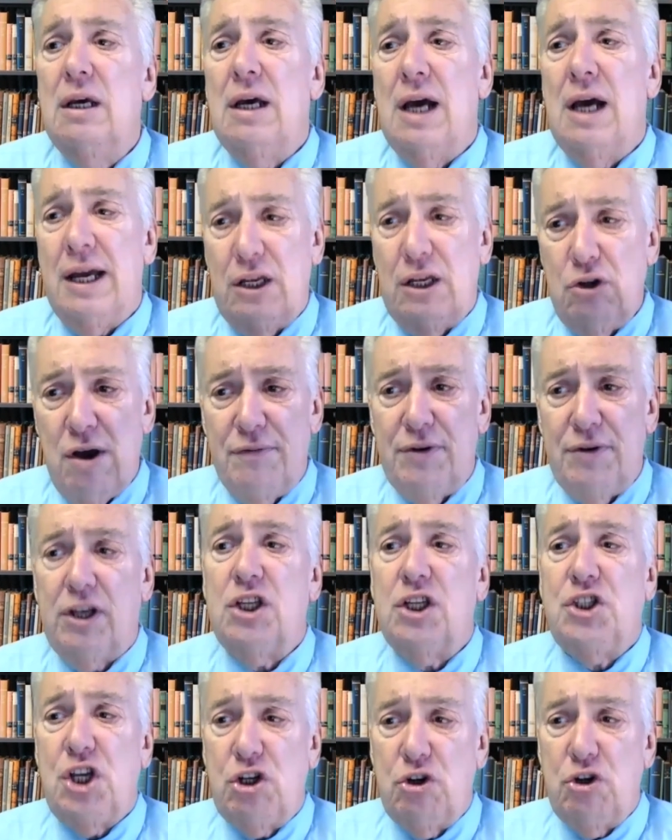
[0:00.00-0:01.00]
Again, you have a
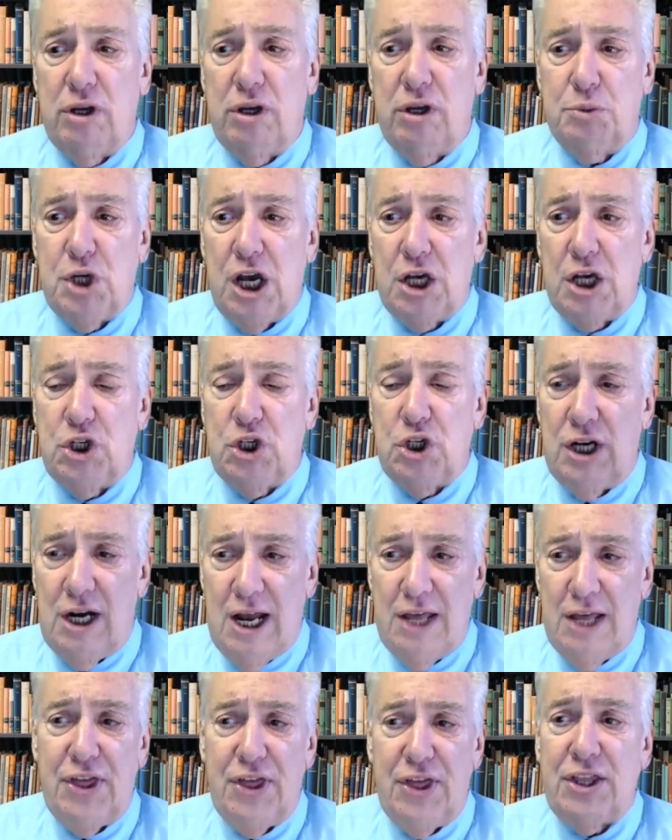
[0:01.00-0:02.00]
continuing objection, and
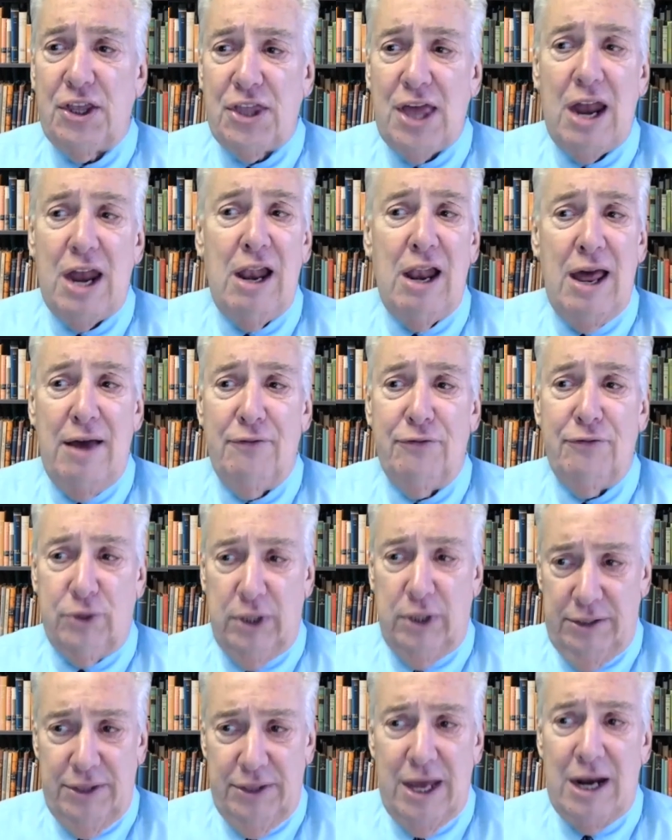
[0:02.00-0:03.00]
I think that'll
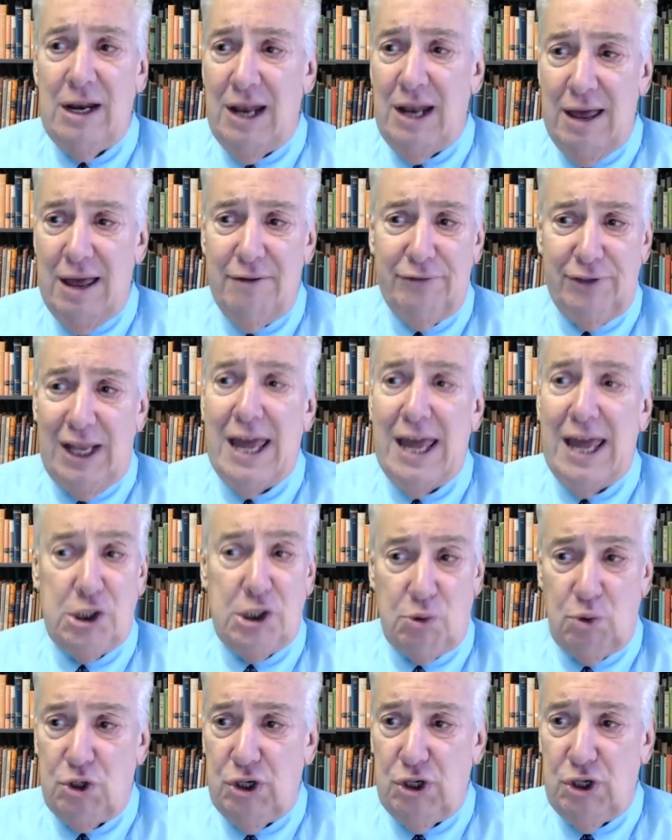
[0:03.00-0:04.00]
have legs
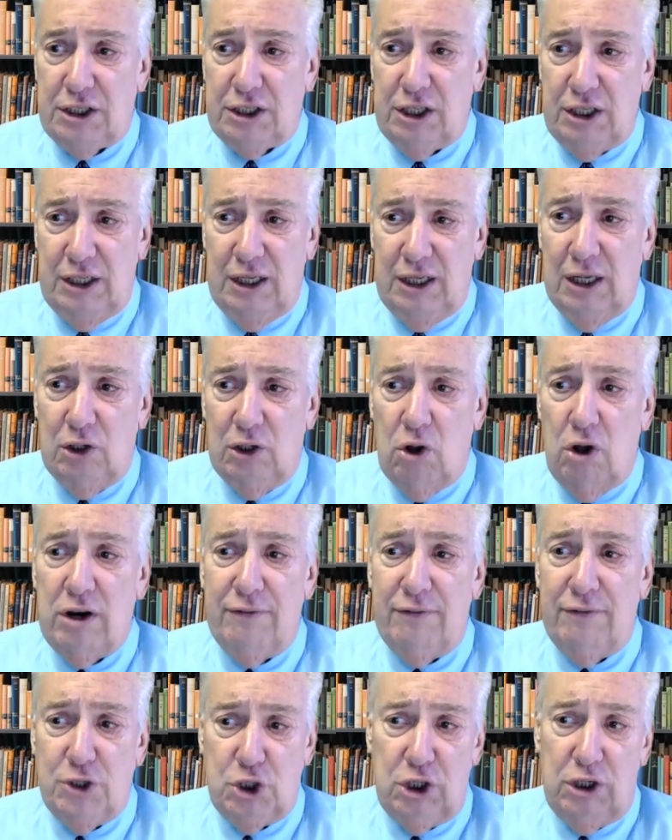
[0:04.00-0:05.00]
when you get to the law
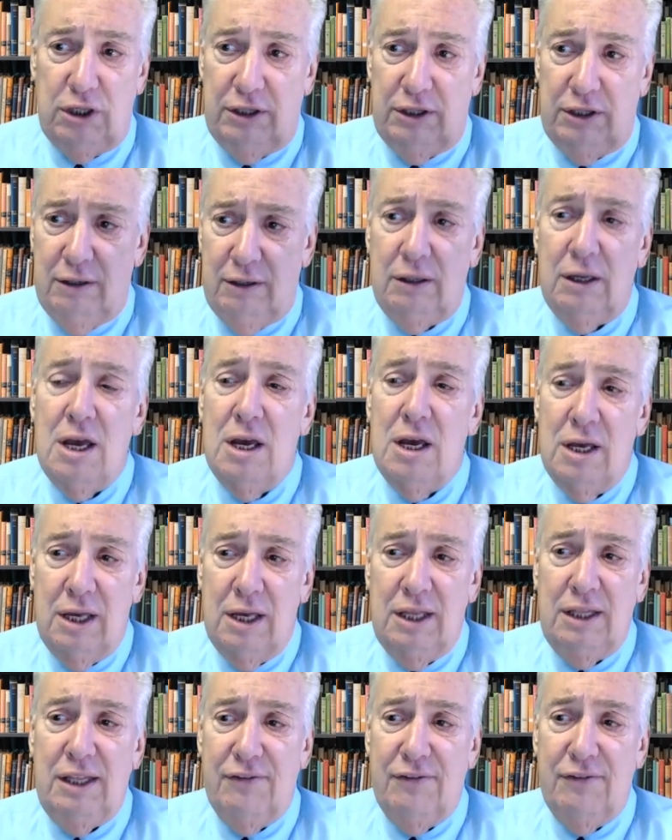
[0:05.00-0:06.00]
division in the
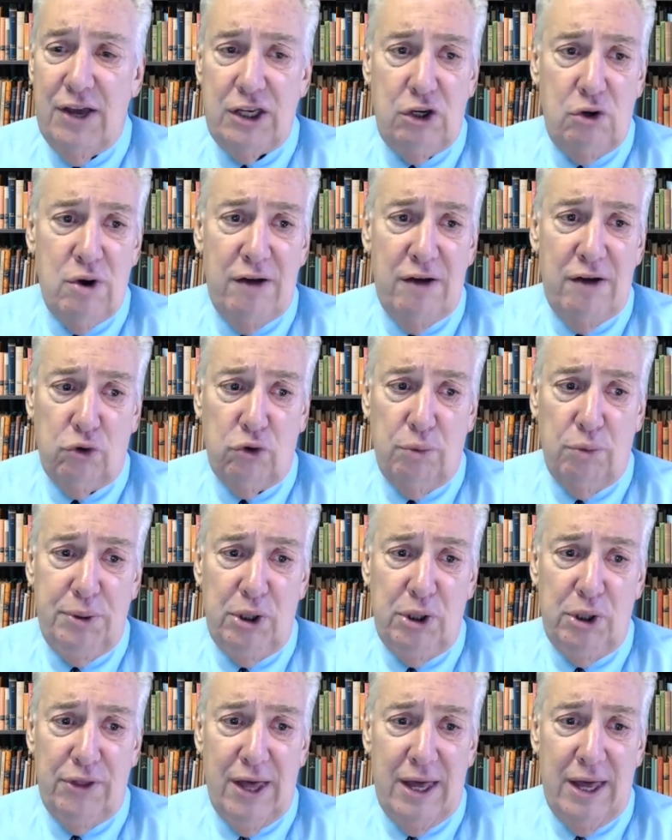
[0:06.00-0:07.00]
event you have to
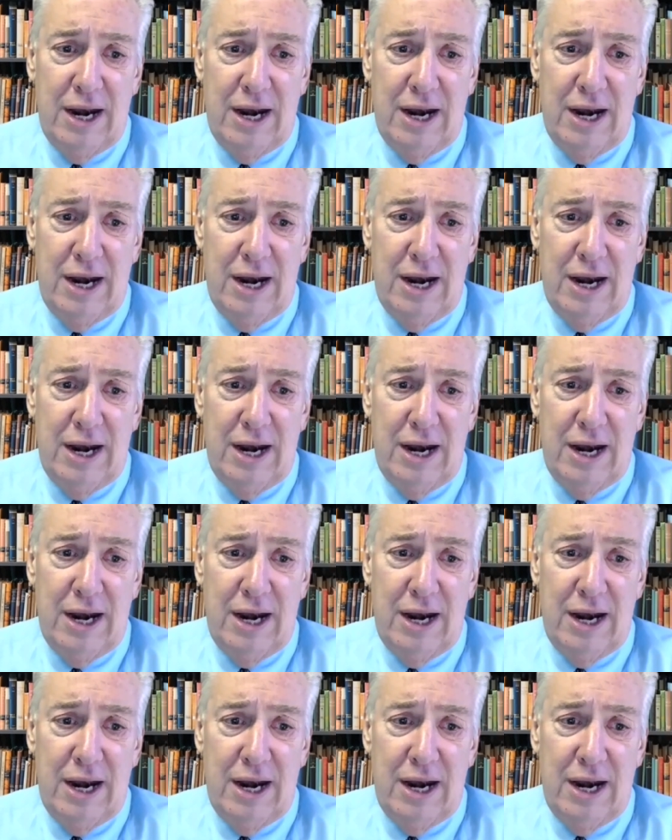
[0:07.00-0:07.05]
appeal that.